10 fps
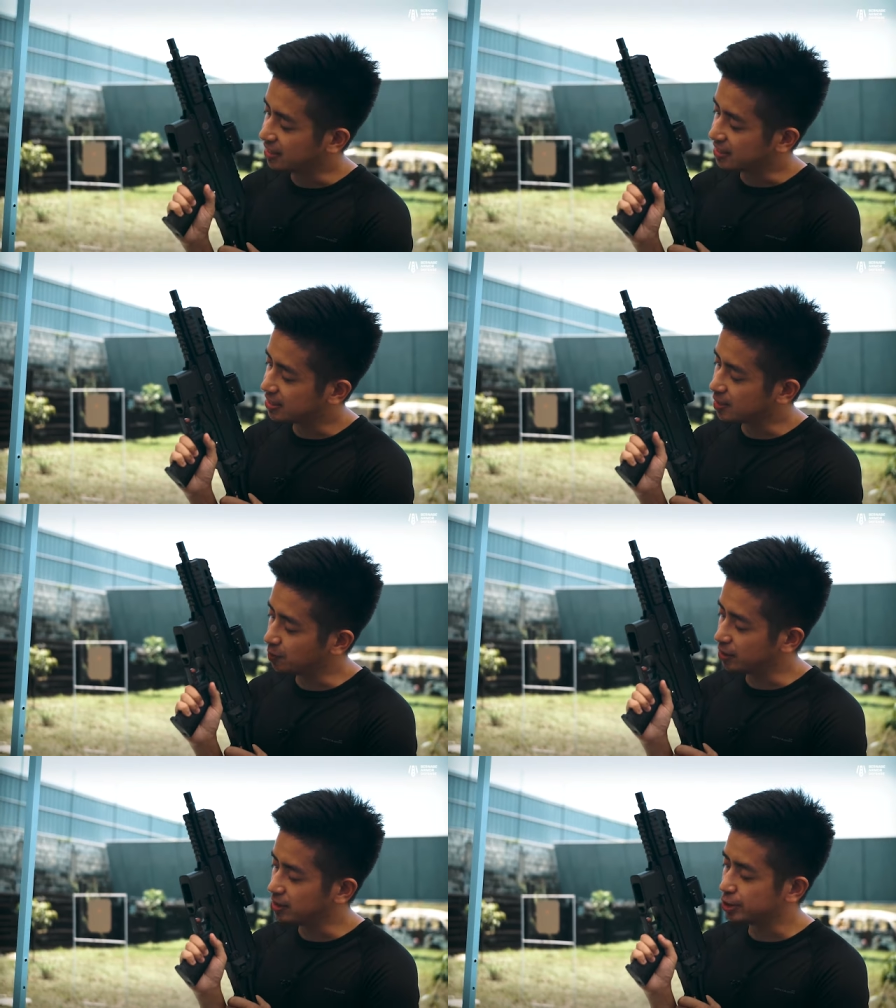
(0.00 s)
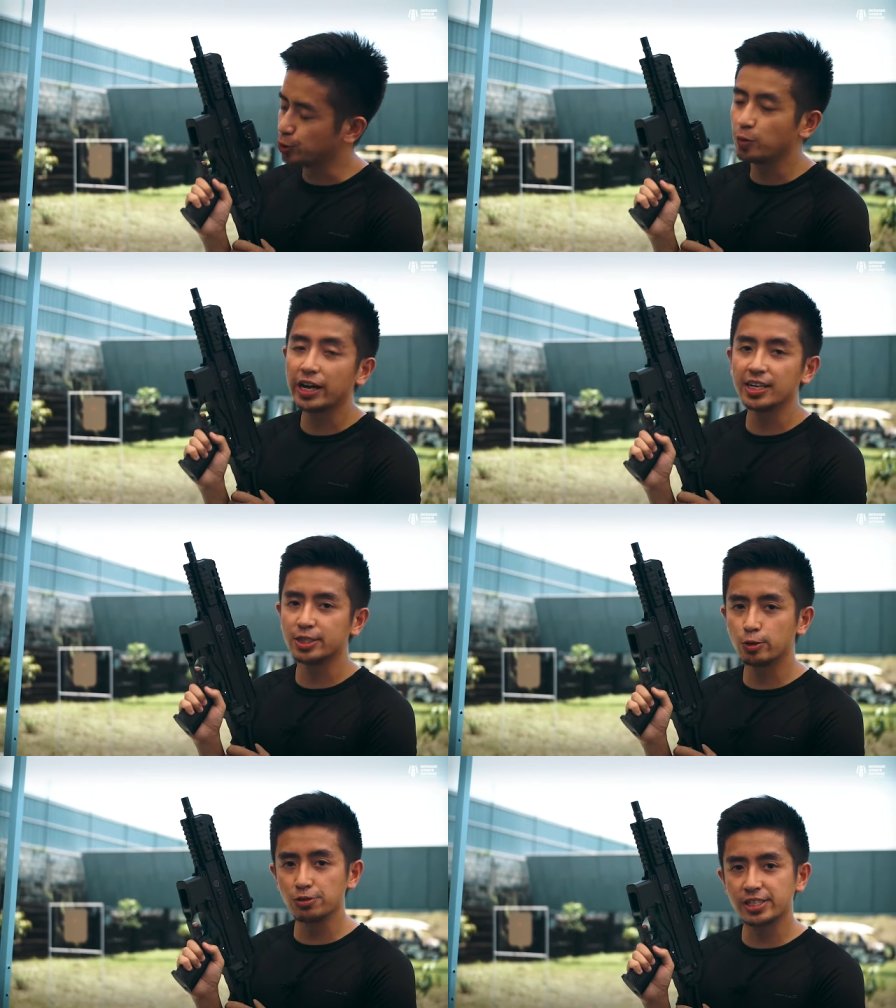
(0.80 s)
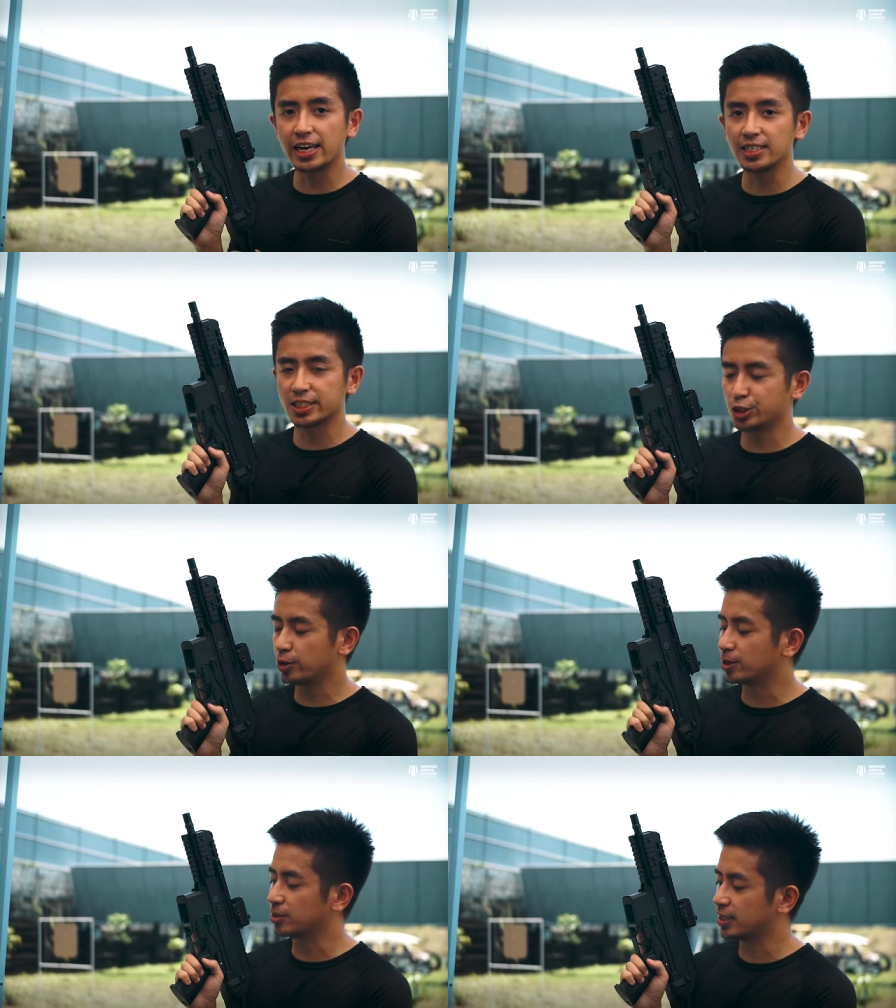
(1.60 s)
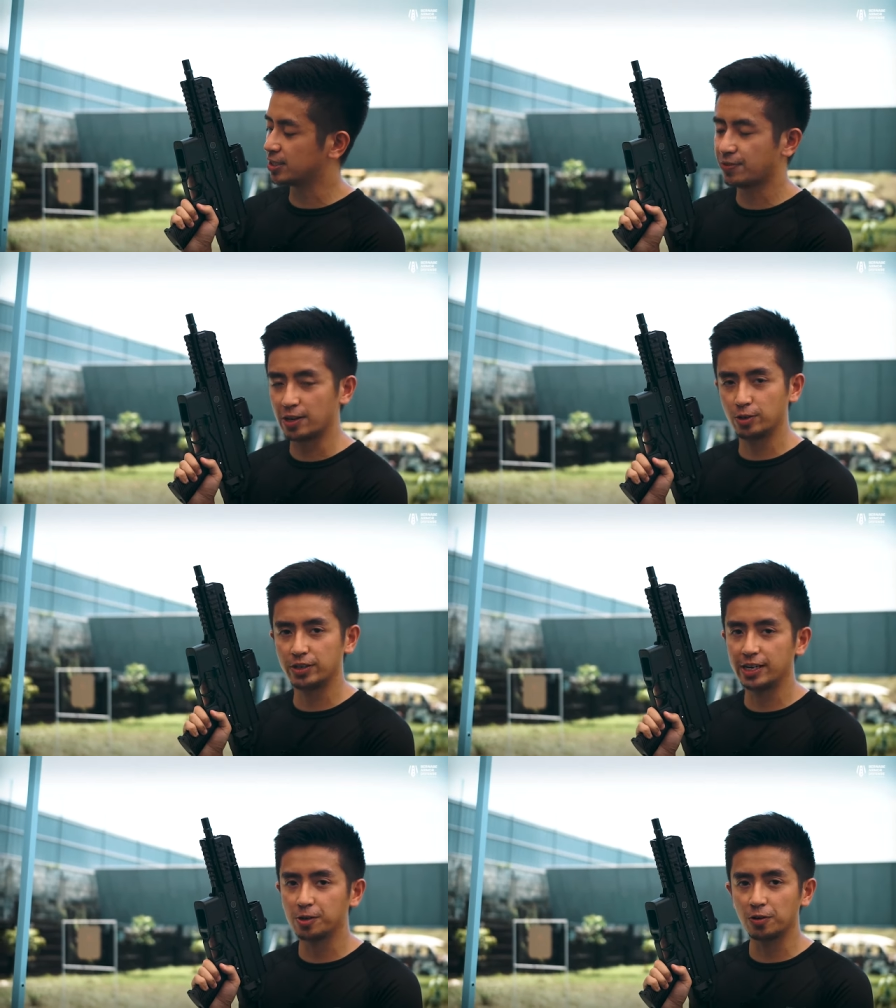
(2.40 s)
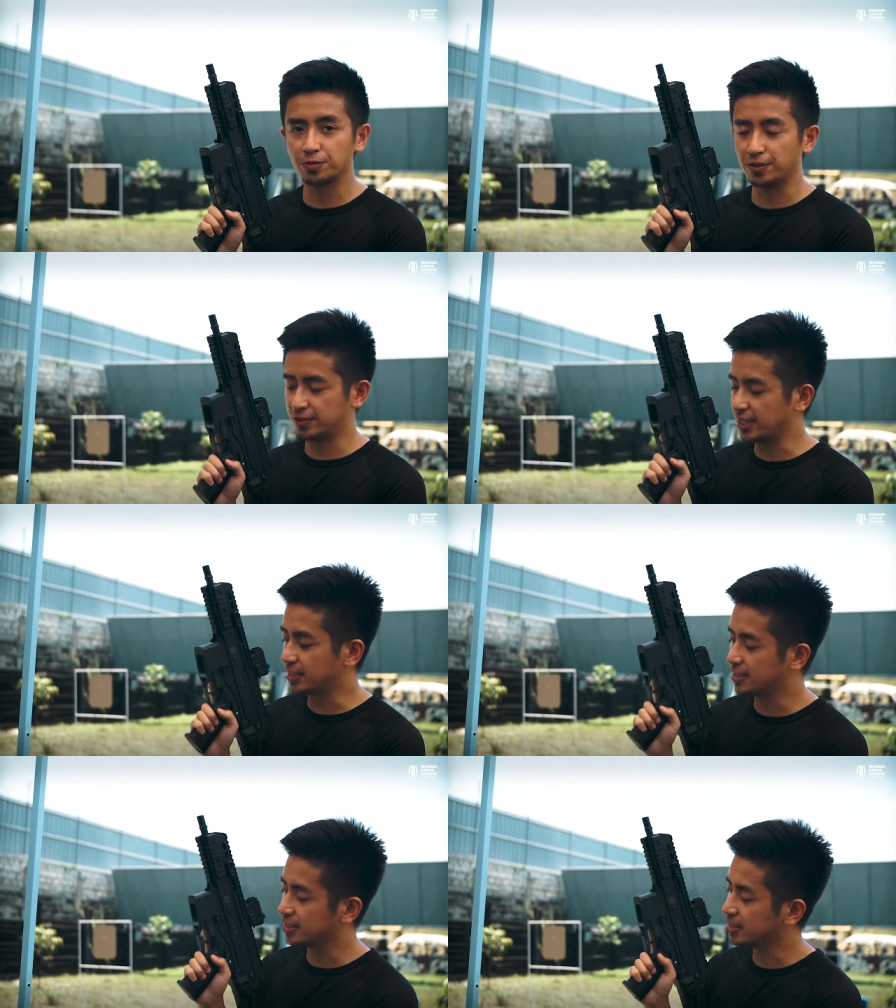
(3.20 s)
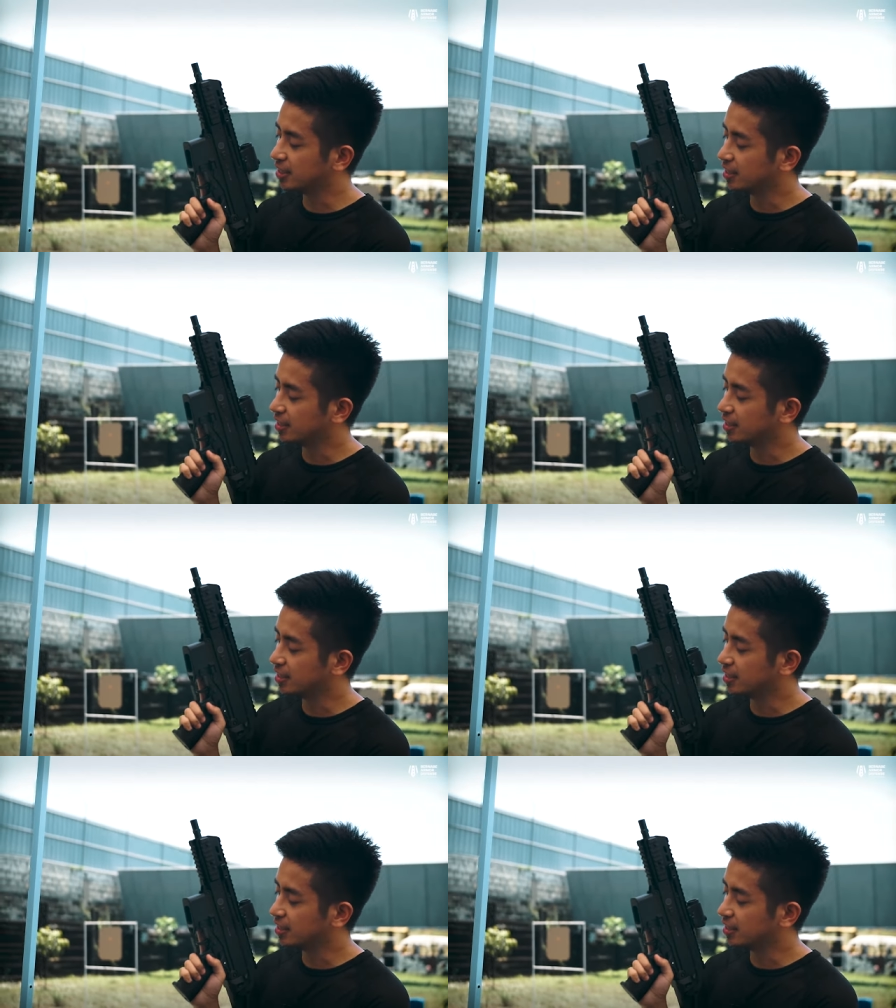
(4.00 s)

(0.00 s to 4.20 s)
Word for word: It's similar to a two-stage trigger that's found on A R fifteens.